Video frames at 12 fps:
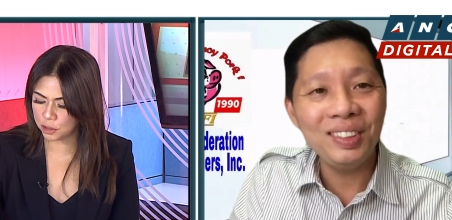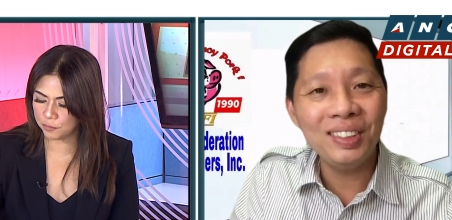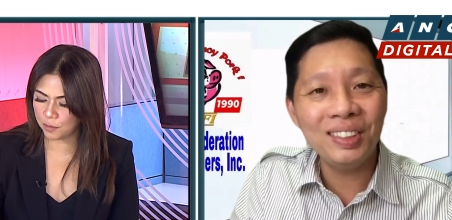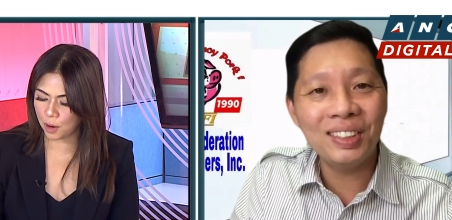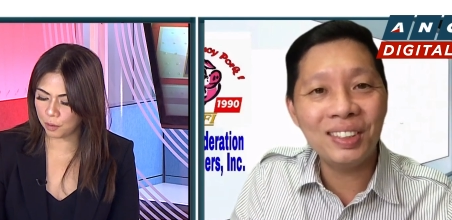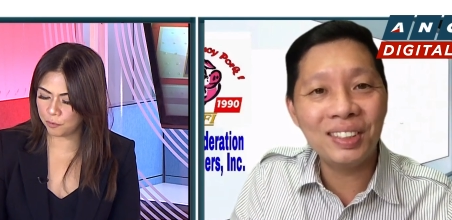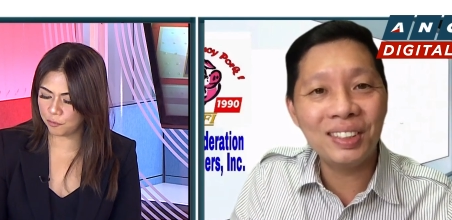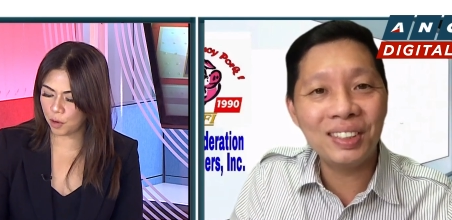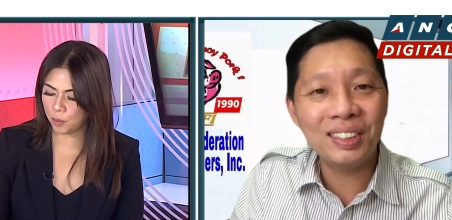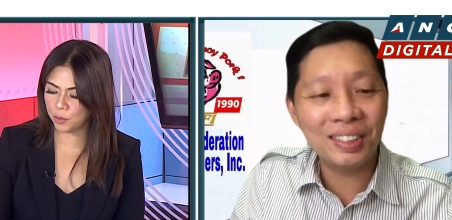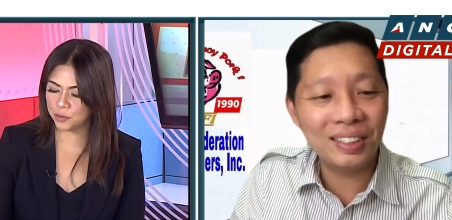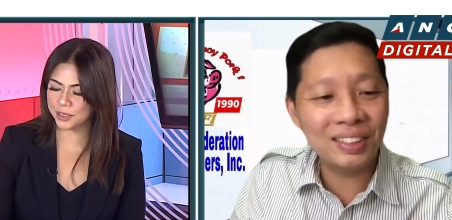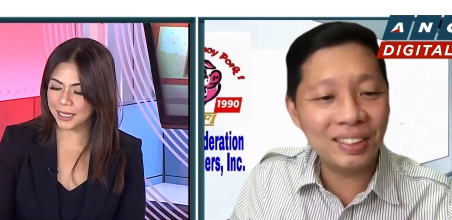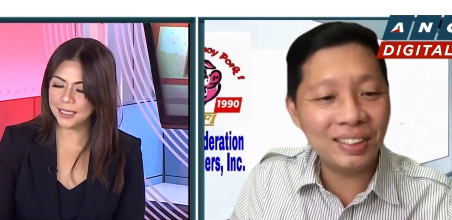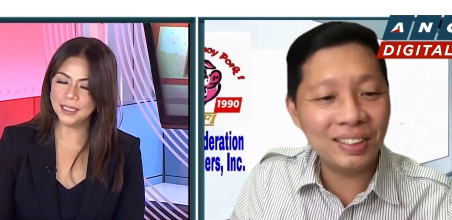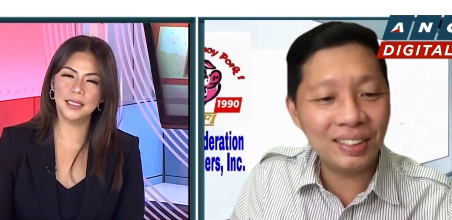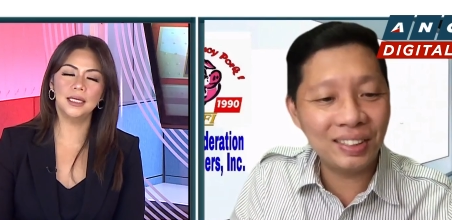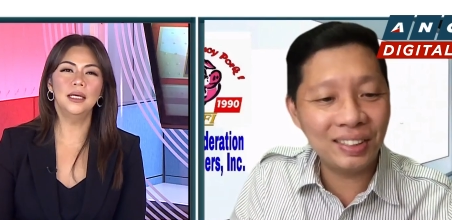Speaker 1: of Hog Farmers,
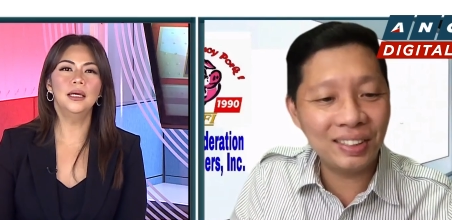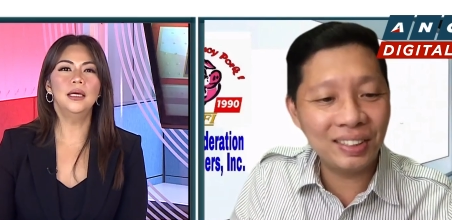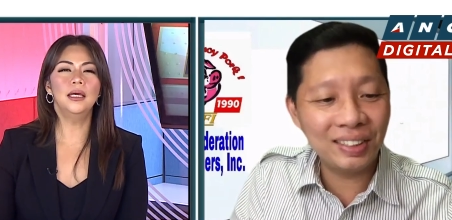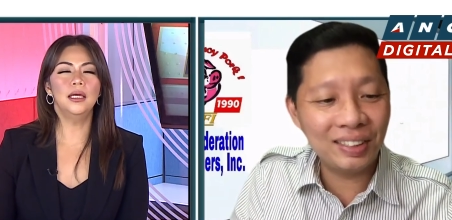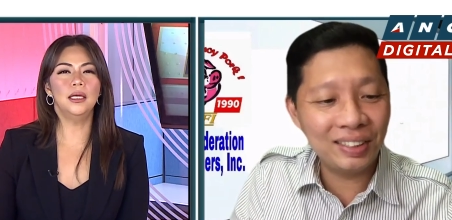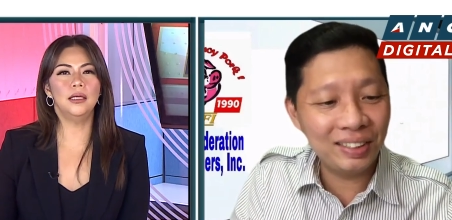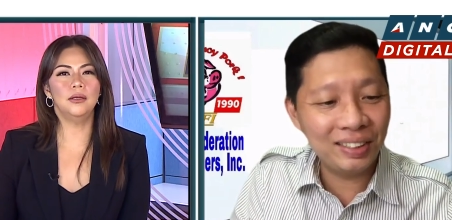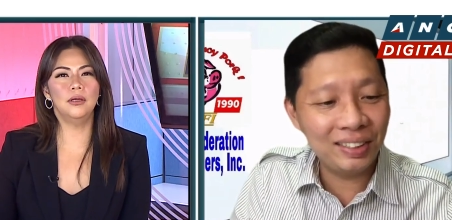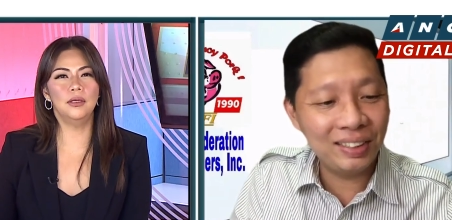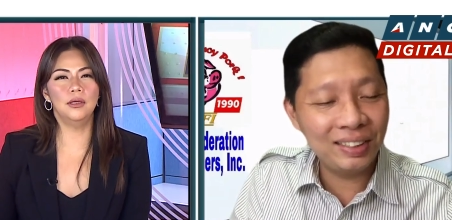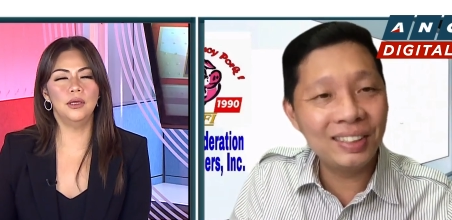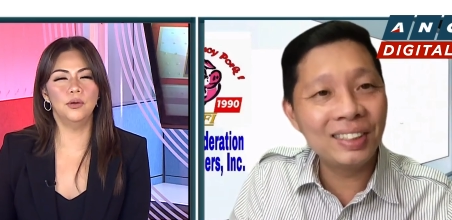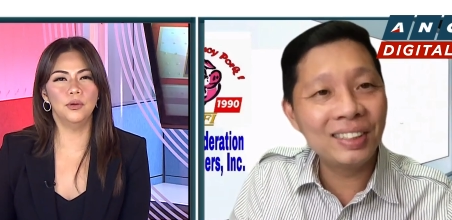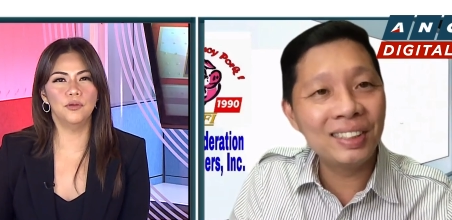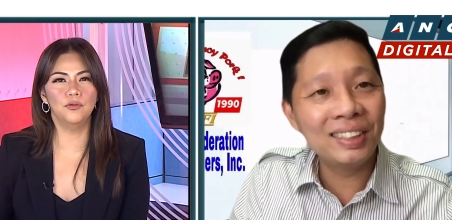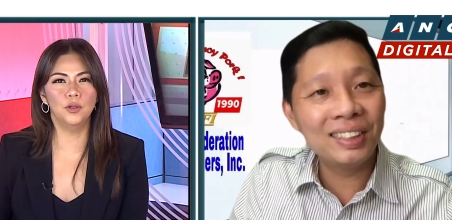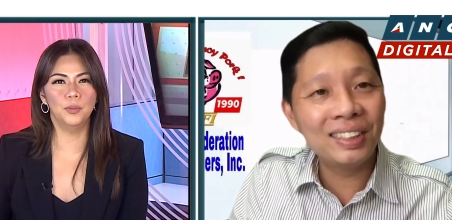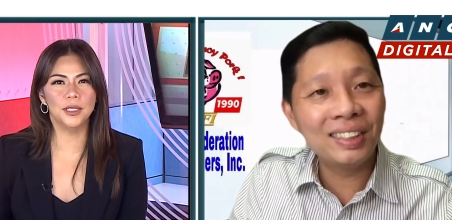Inc., here in the
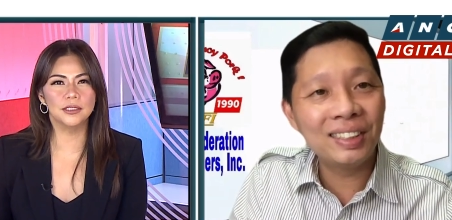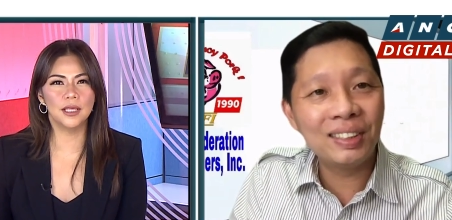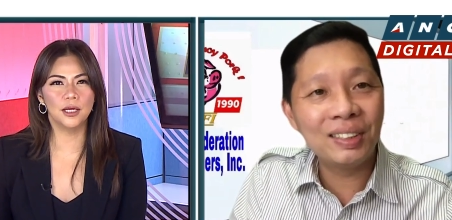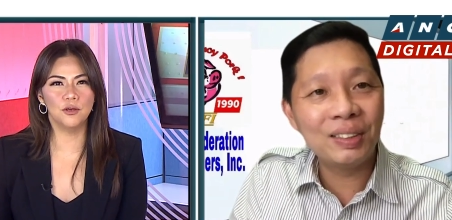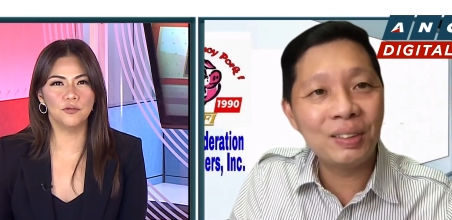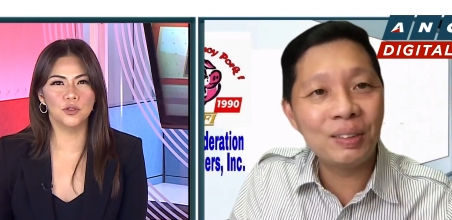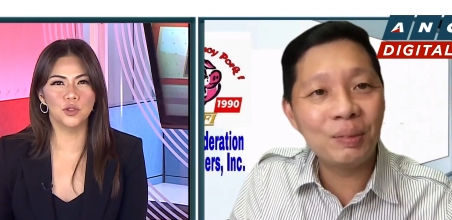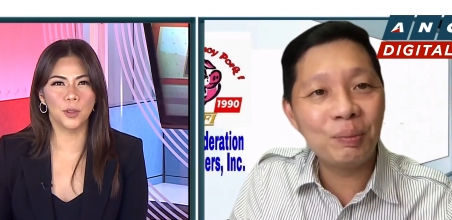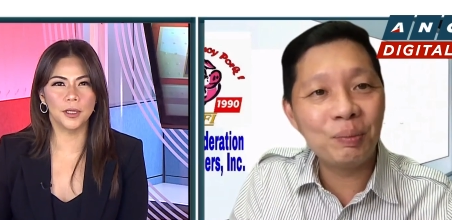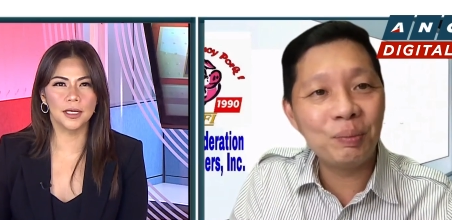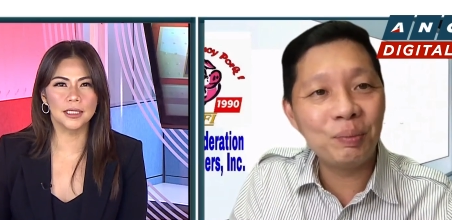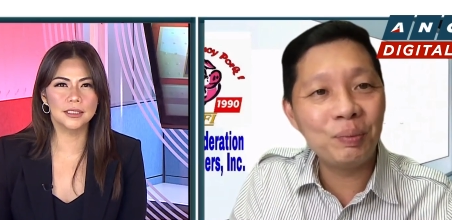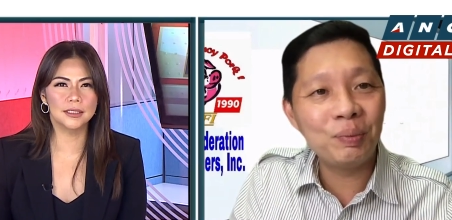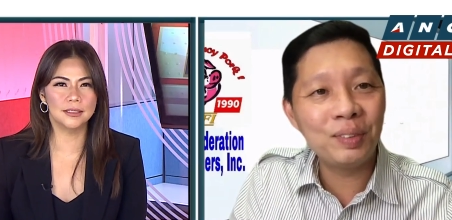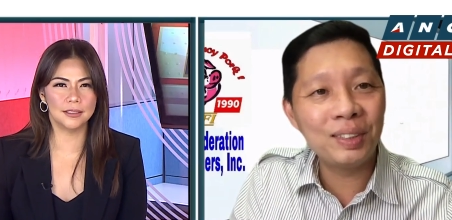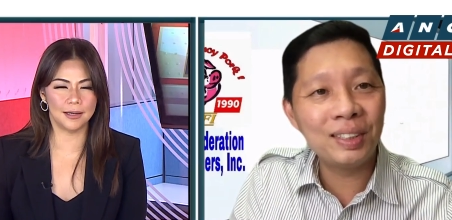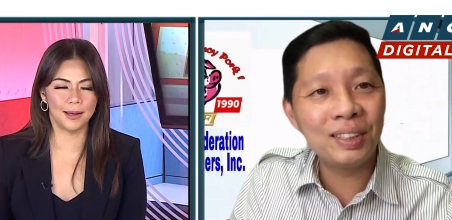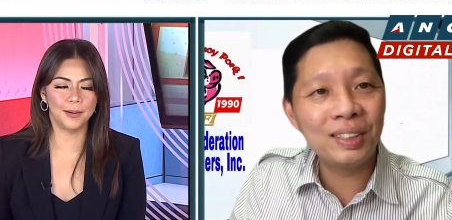Philippines. Thank you for joining us
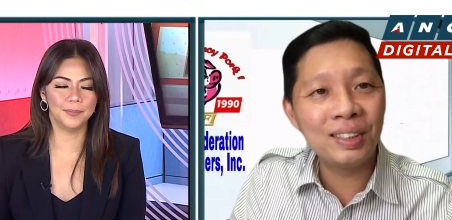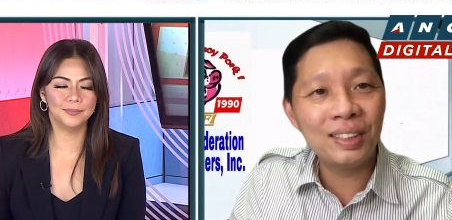today.